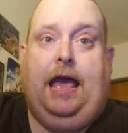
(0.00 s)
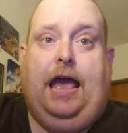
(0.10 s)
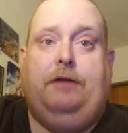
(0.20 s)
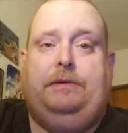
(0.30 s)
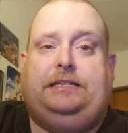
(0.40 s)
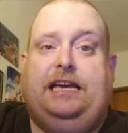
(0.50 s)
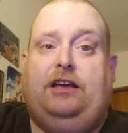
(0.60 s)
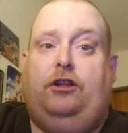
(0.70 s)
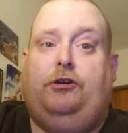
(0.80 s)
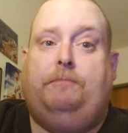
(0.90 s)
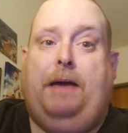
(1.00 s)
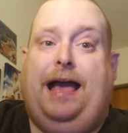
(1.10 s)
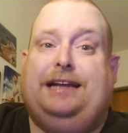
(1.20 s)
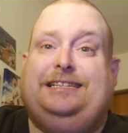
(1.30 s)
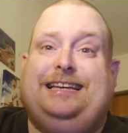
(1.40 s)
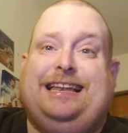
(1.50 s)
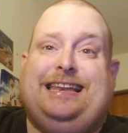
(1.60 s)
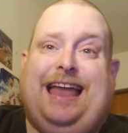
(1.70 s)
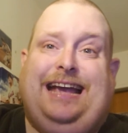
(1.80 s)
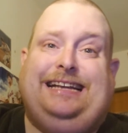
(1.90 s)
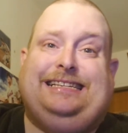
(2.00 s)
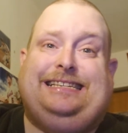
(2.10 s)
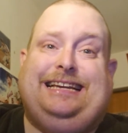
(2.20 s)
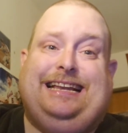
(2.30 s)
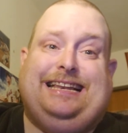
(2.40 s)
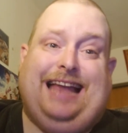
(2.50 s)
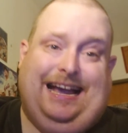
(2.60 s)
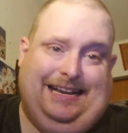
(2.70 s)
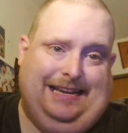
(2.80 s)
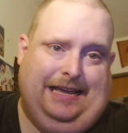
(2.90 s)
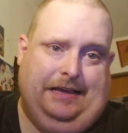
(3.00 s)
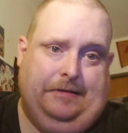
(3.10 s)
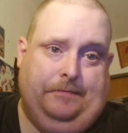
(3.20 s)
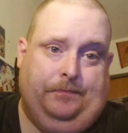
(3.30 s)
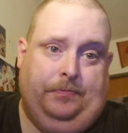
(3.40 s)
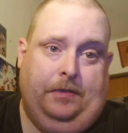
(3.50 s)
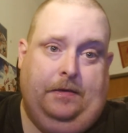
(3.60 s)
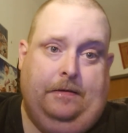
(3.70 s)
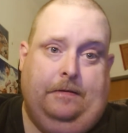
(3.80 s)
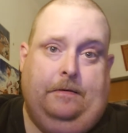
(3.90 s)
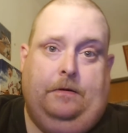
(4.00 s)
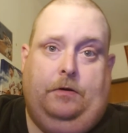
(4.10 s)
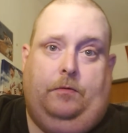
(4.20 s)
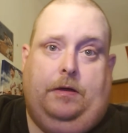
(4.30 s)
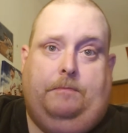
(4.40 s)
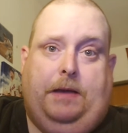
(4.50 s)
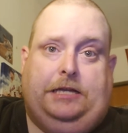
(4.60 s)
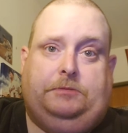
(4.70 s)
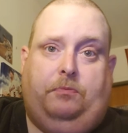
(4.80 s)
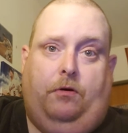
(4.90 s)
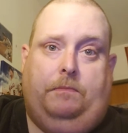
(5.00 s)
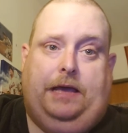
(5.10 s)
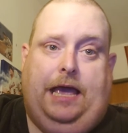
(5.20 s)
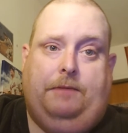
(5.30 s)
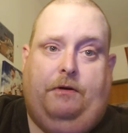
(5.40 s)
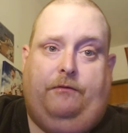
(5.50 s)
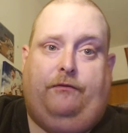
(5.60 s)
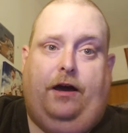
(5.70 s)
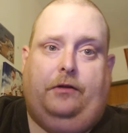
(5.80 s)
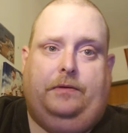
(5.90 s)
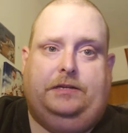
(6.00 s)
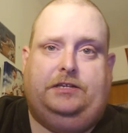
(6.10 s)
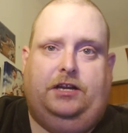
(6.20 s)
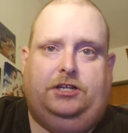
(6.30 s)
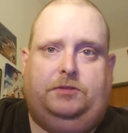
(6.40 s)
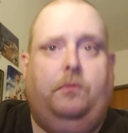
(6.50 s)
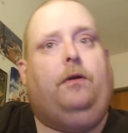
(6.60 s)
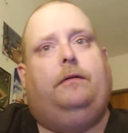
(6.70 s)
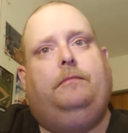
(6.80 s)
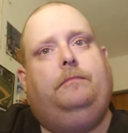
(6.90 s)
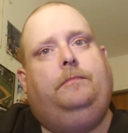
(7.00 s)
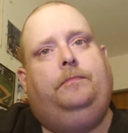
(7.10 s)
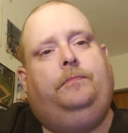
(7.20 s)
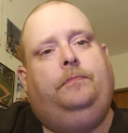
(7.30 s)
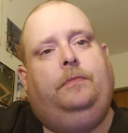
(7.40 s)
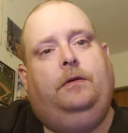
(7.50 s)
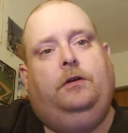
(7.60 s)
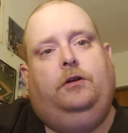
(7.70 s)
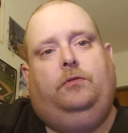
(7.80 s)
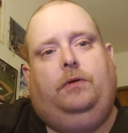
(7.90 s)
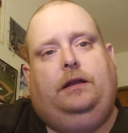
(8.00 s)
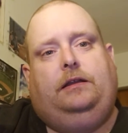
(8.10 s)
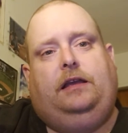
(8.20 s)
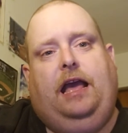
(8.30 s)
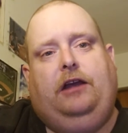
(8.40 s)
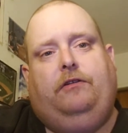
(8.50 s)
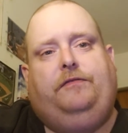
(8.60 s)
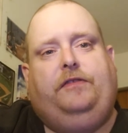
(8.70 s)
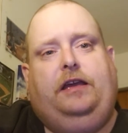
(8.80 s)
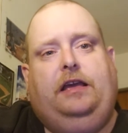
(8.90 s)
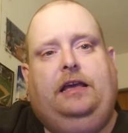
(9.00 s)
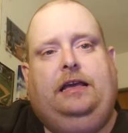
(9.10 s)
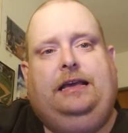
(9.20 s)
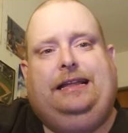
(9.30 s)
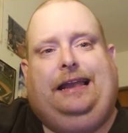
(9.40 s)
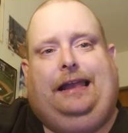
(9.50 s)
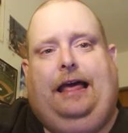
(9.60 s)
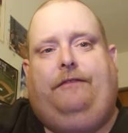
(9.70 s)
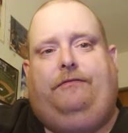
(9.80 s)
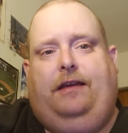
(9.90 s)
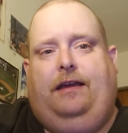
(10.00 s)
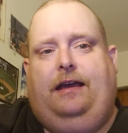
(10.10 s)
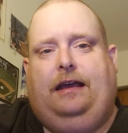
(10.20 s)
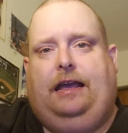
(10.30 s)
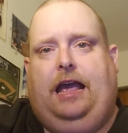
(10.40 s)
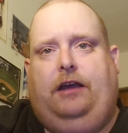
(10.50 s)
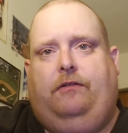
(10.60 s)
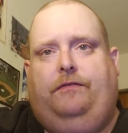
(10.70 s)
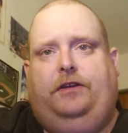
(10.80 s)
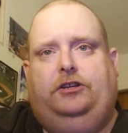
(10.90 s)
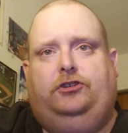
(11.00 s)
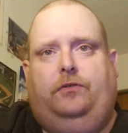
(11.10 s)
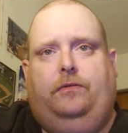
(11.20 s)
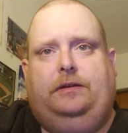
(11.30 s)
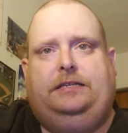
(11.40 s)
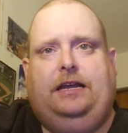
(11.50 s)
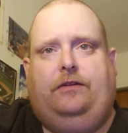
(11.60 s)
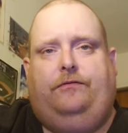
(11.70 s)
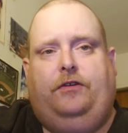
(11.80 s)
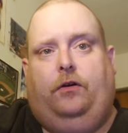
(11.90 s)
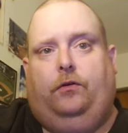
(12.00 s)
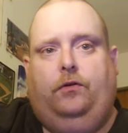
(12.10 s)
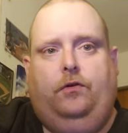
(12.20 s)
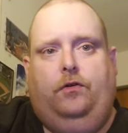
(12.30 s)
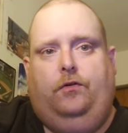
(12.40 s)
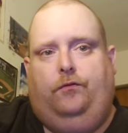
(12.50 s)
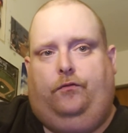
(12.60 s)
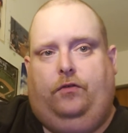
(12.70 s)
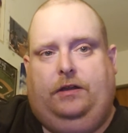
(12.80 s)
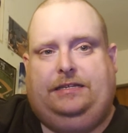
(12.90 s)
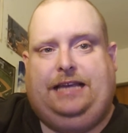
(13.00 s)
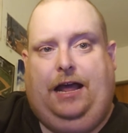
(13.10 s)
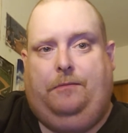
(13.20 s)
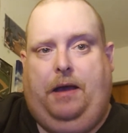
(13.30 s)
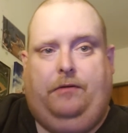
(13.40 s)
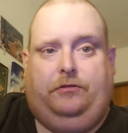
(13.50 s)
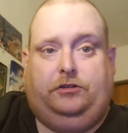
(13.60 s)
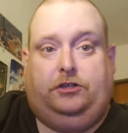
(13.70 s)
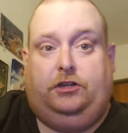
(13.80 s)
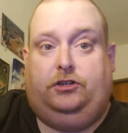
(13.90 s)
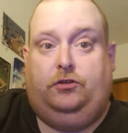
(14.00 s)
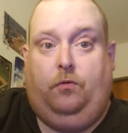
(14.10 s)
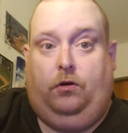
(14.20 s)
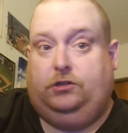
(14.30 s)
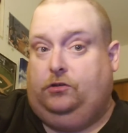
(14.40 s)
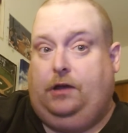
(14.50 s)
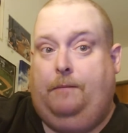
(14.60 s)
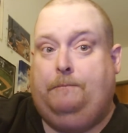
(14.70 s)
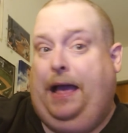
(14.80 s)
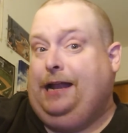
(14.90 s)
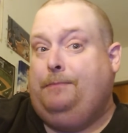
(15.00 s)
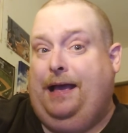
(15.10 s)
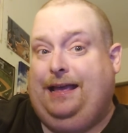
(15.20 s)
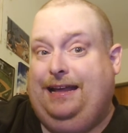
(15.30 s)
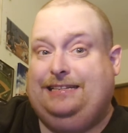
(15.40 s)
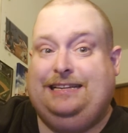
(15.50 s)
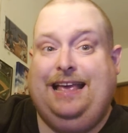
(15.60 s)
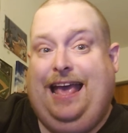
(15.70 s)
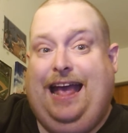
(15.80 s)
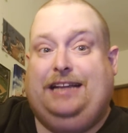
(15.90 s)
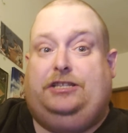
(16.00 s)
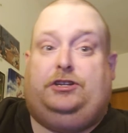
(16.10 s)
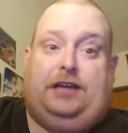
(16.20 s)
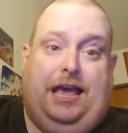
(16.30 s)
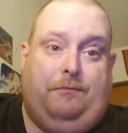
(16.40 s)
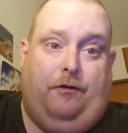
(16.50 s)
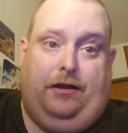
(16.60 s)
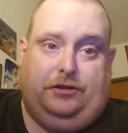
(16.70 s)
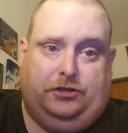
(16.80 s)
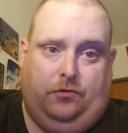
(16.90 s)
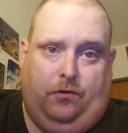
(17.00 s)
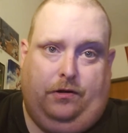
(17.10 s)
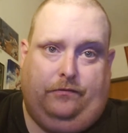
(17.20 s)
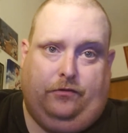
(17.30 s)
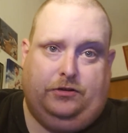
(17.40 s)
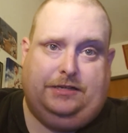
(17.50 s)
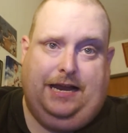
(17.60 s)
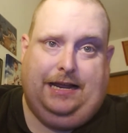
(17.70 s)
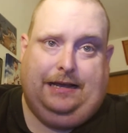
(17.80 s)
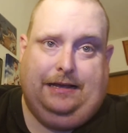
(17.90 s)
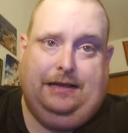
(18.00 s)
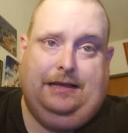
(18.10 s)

And we take a look back to 1990, when baseball became a father and son sport, with Ken Griffey in left and Ken Griffey Jr. in center field for the Seattle Mariners. The two also got back-to-back hits and came around to score in the first inning.